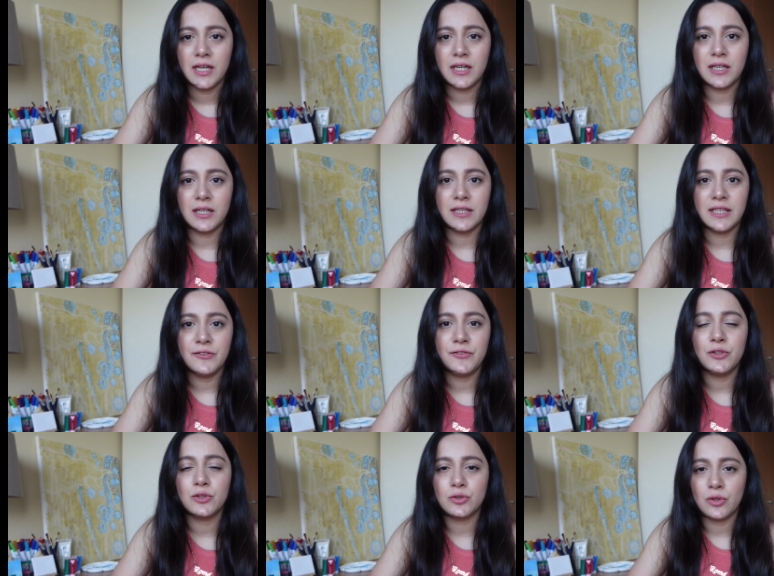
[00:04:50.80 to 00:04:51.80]
uh, if
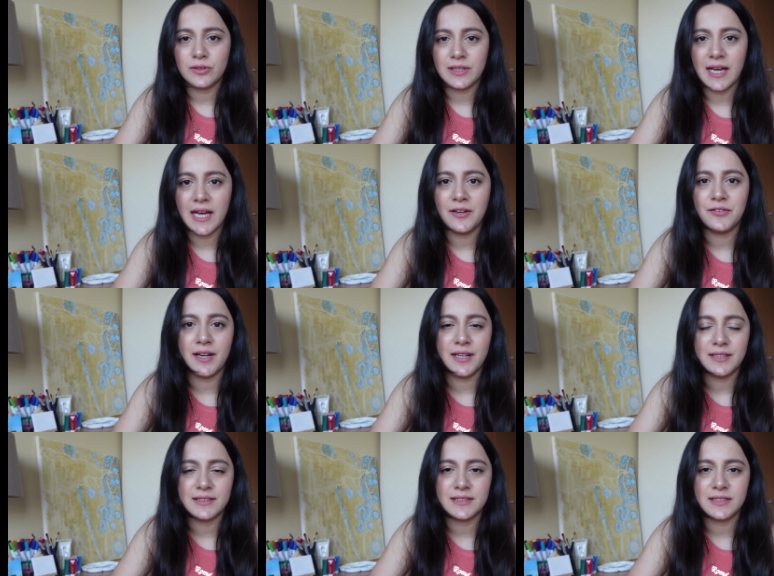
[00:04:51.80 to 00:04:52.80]
you don't have
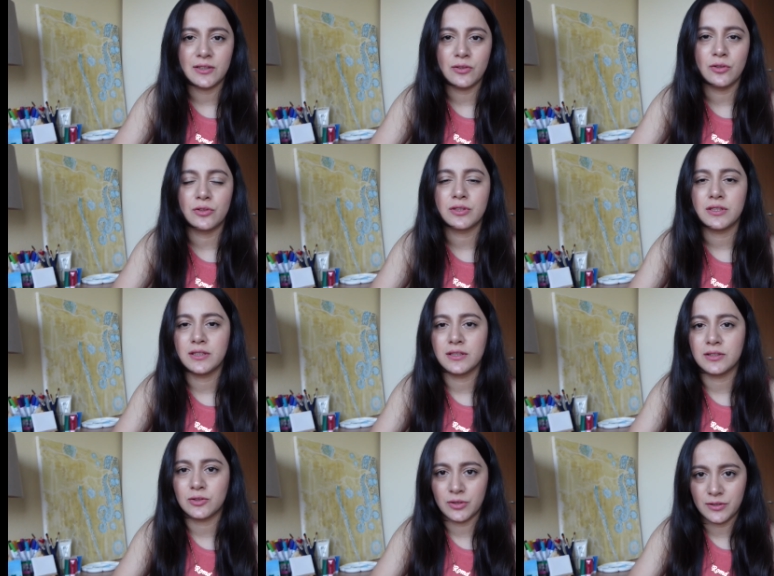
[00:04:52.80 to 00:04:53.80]
IELTS or
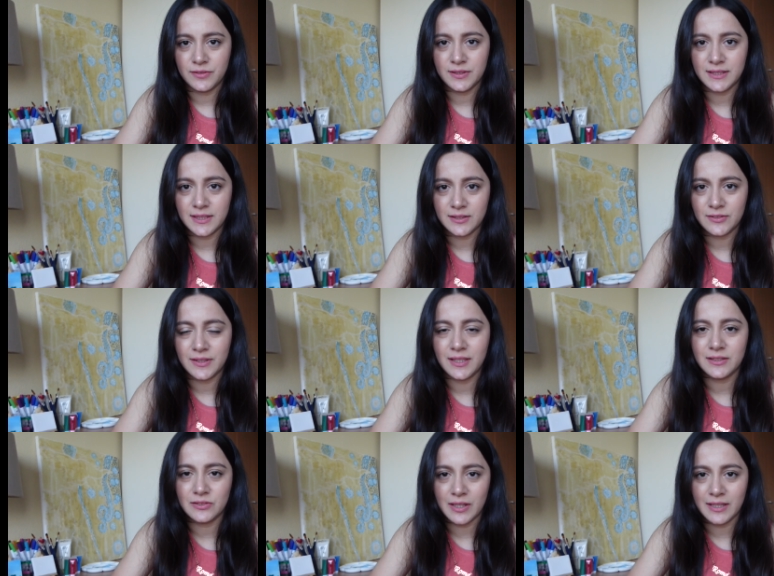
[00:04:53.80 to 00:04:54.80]
uh, TOEFL
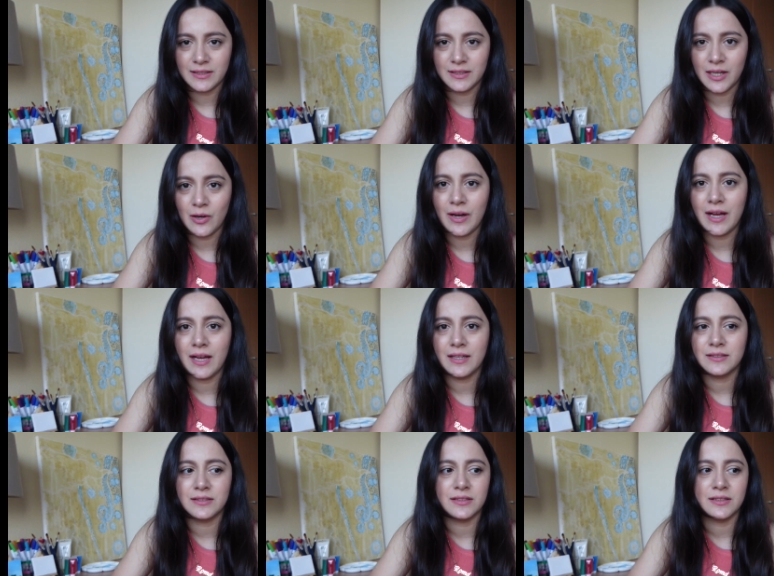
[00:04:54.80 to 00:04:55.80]
certificate right now
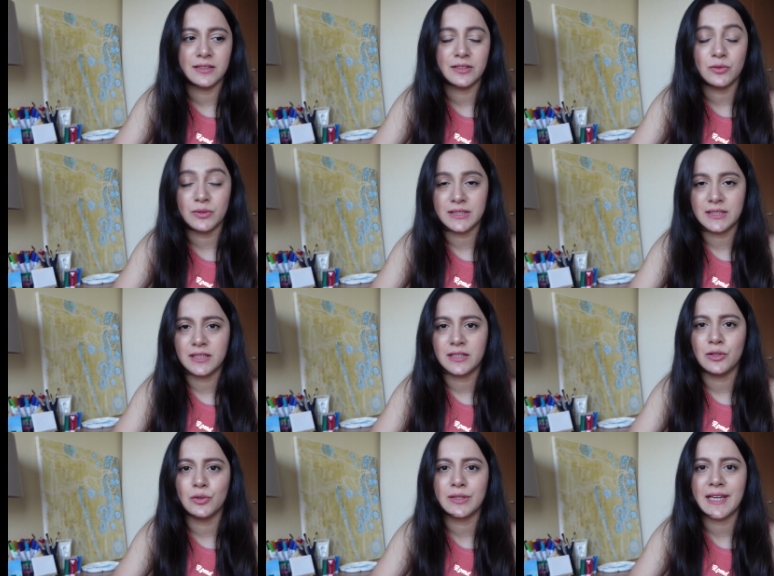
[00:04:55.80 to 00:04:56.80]
and uh, you think
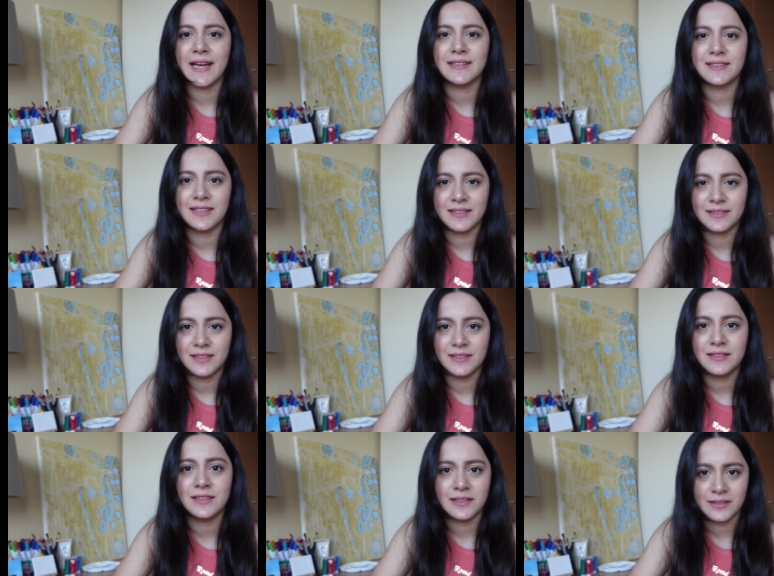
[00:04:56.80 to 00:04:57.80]
you can't get
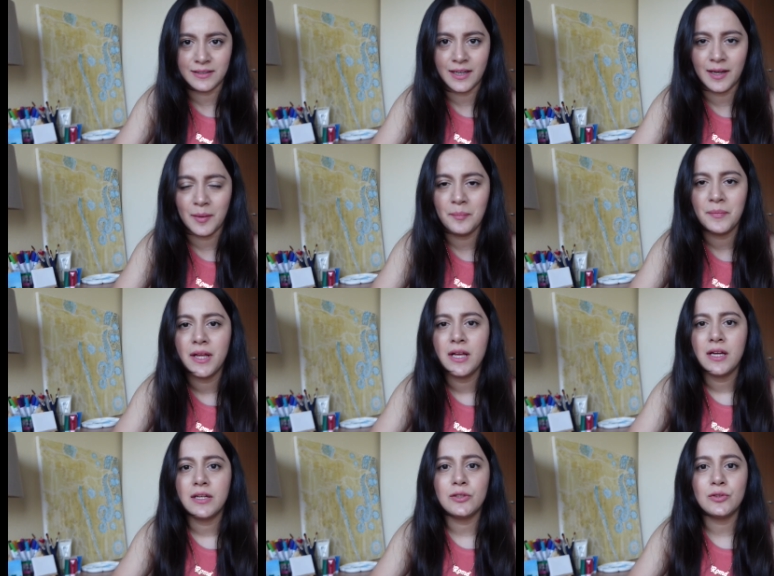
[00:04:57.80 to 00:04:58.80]
it in time
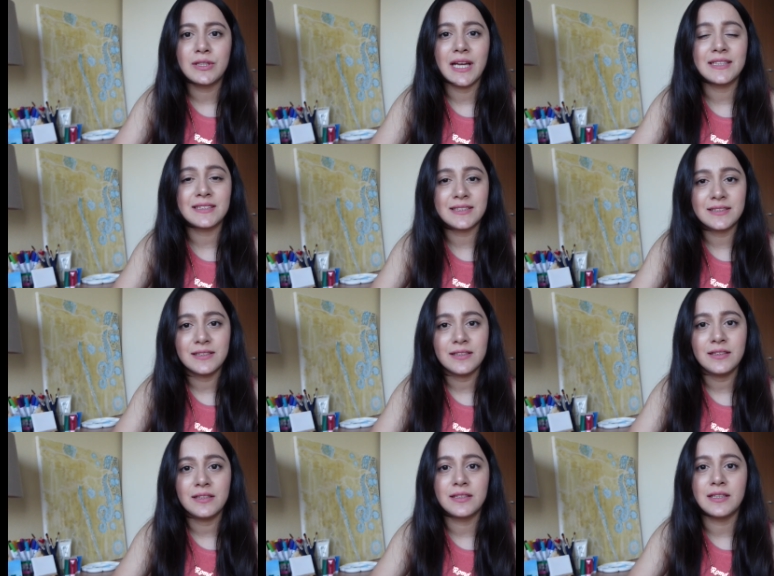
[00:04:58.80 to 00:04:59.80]
you can
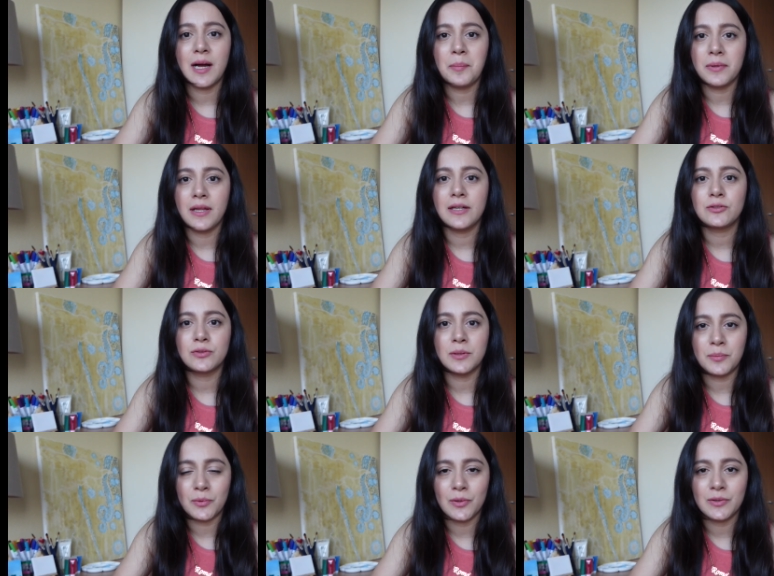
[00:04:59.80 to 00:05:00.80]
still uh, apply to the
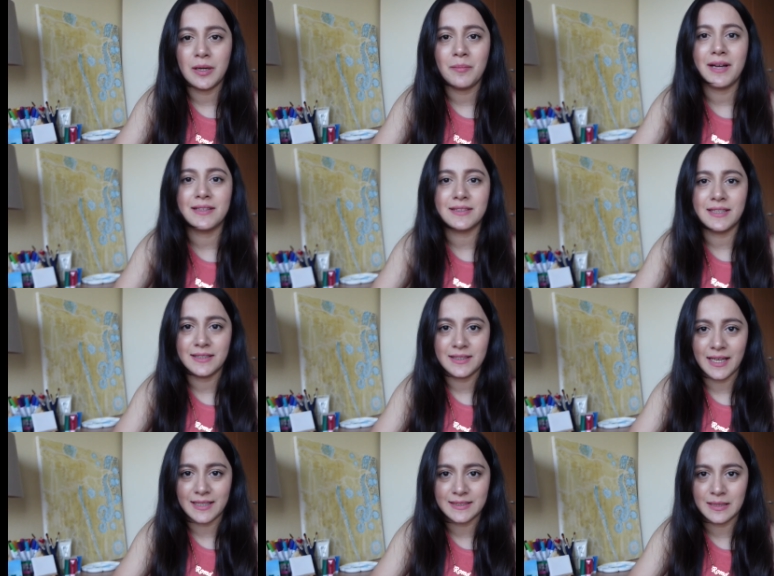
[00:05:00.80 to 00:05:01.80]
program and get
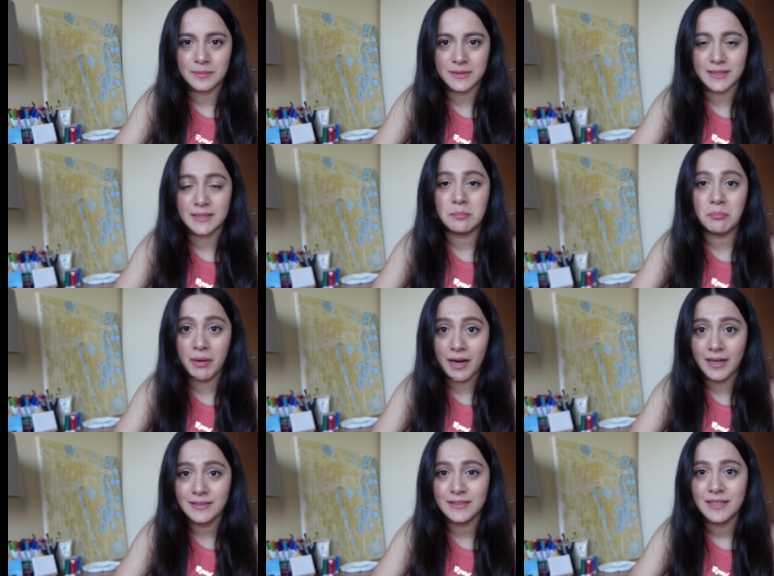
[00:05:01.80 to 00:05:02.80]
acceptance
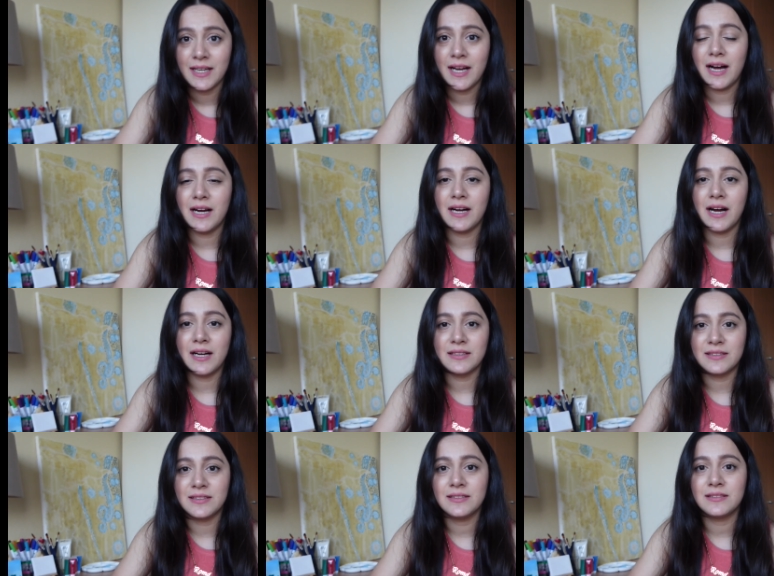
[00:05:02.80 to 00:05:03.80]
but uh,
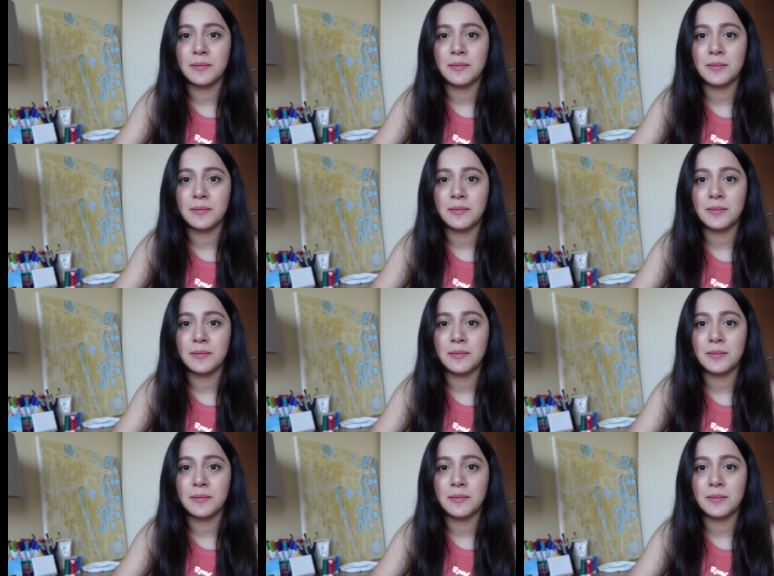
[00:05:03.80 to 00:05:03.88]
until